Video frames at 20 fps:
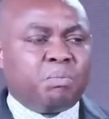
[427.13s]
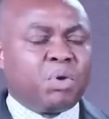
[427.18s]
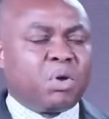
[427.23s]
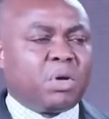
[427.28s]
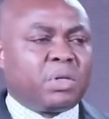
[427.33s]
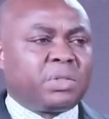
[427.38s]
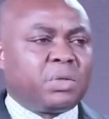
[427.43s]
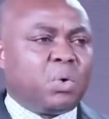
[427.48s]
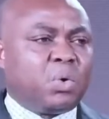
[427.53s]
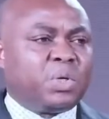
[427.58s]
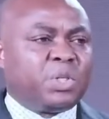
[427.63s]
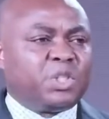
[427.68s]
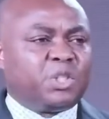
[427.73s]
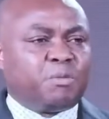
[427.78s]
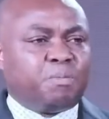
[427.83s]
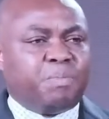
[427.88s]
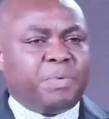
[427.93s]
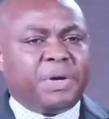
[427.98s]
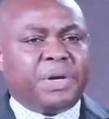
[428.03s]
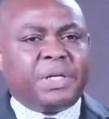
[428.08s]
because the Holy
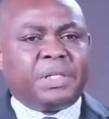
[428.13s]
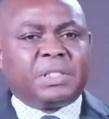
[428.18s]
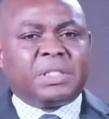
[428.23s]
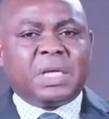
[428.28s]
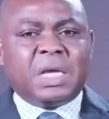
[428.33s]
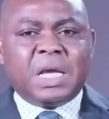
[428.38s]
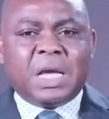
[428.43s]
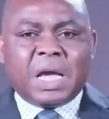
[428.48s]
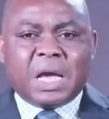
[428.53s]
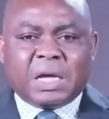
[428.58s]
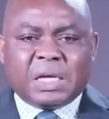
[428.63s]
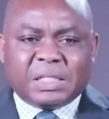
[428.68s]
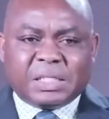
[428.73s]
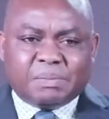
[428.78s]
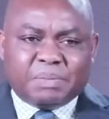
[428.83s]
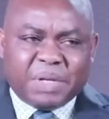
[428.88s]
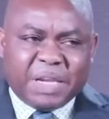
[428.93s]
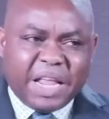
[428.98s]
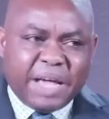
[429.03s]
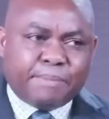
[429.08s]
Spirit
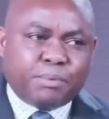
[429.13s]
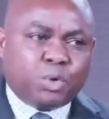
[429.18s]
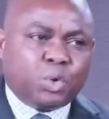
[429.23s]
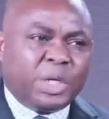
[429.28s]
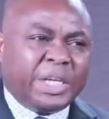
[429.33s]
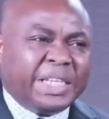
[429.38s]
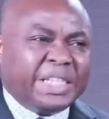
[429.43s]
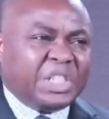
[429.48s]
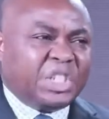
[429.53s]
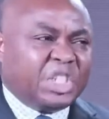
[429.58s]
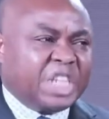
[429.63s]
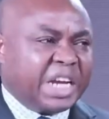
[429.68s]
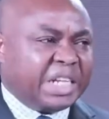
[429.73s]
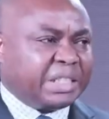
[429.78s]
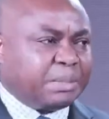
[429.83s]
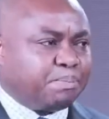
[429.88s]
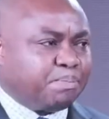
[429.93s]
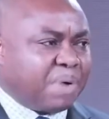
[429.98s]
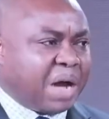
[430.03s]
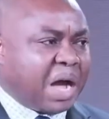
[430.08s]
has been able to
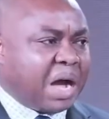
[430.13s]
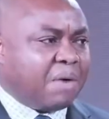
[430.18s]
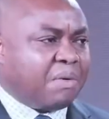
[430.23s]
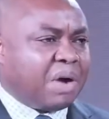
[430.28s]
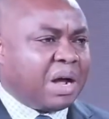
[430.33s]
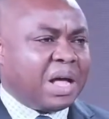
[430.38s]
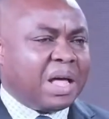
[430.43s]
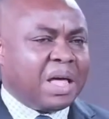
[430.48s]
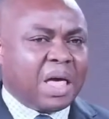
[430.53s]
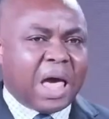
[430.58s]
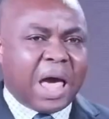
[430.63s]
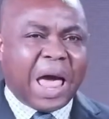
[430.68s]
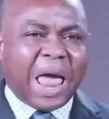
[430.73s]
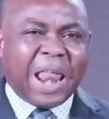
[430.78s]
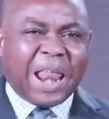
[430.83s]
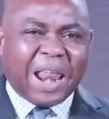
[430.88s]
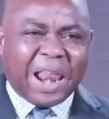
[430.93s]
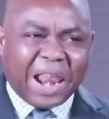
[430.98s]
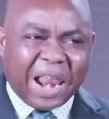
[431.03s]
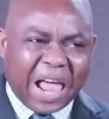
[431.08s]
inject power
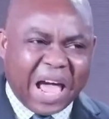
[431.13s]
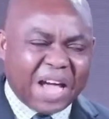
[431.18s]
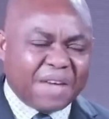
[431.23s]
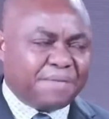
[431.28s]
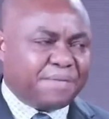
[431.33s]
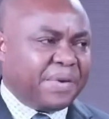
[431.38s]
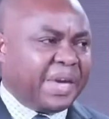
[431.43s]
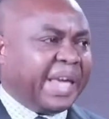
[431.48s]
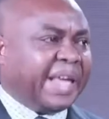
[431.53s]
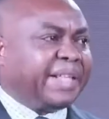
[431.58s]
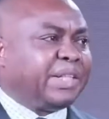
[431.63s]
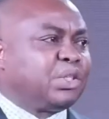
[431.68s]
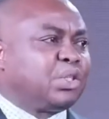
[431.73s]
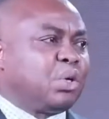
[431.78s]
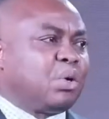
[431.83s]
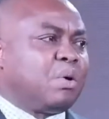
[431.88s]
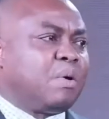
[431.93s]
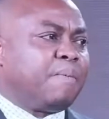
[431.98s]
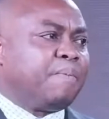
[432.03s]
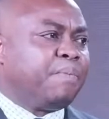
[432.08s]
and life
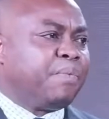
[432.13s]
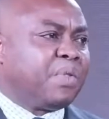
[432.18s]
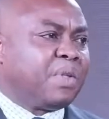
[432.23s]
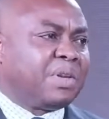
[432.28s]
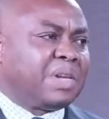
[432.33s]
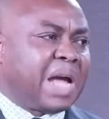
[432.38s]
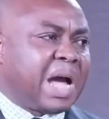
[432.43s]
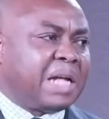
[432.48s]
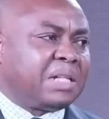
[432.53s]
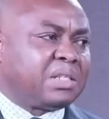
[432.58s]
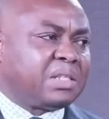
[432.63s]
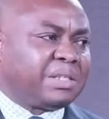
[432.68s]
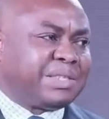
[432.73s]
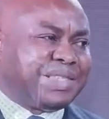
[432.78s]
into that